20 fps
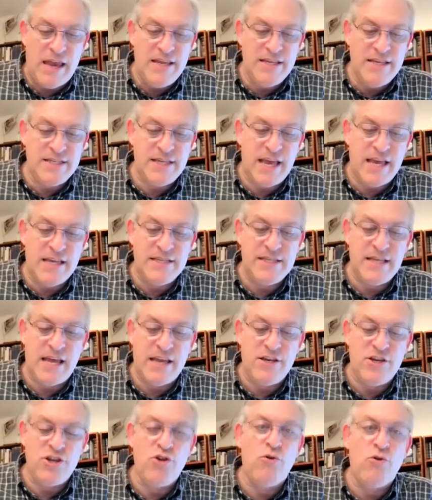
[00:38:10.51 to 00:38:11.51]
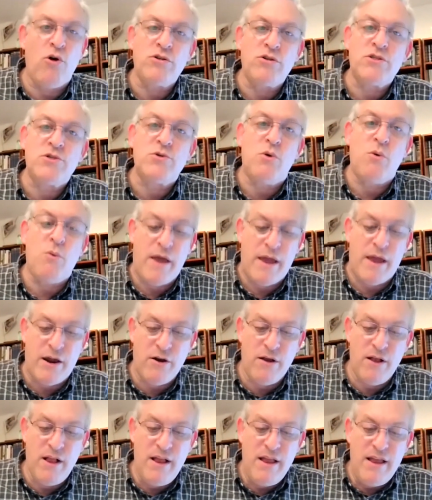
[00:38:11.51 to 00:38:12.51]
And he says that you're also
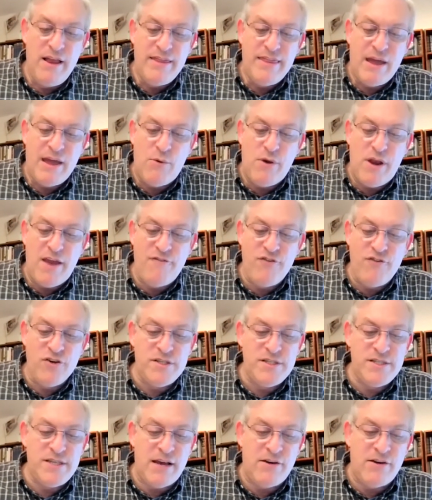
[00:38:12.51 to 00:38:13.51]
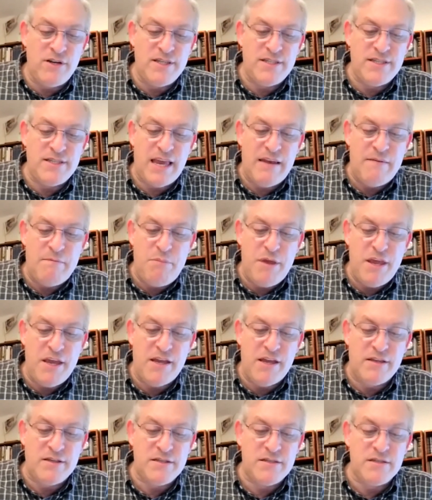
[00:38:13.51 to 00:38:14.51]
aware that whenever zealots and
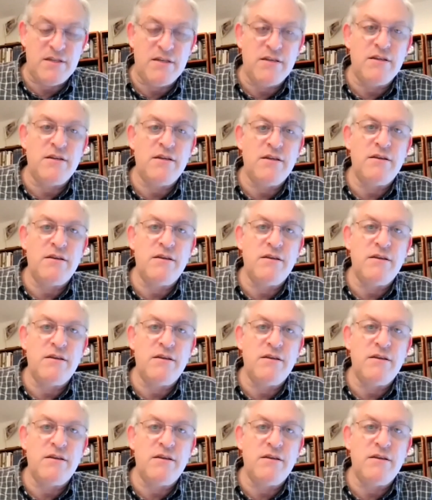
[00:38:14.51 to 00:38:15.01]
bigots